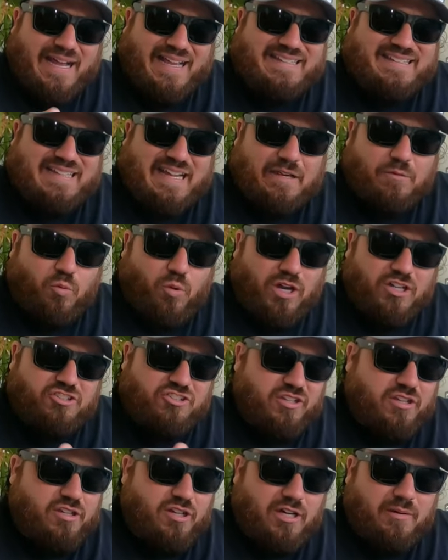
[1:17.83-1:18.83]
I, I
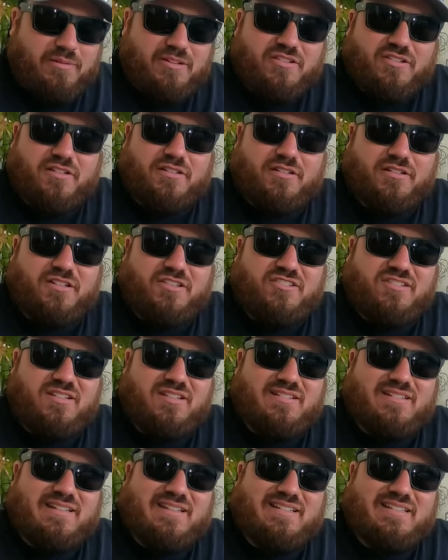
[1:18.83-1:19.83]
watch the comments on
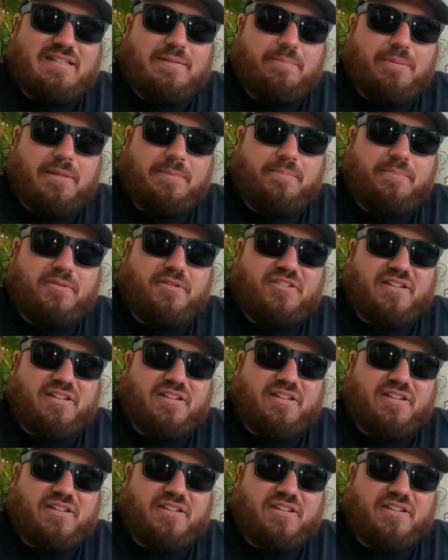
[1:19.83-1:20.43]
luncheaze and I see people,